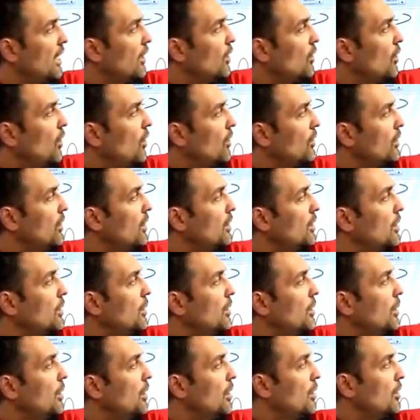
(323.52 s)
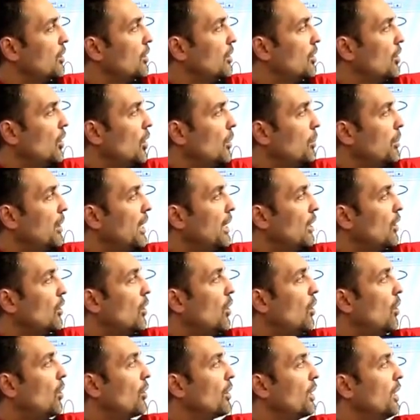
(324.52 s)
icon at the top right
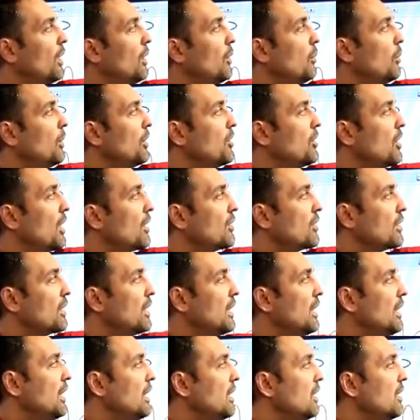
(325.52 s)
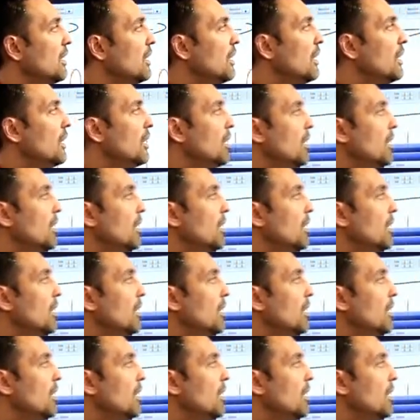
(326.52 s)
corner, which has a key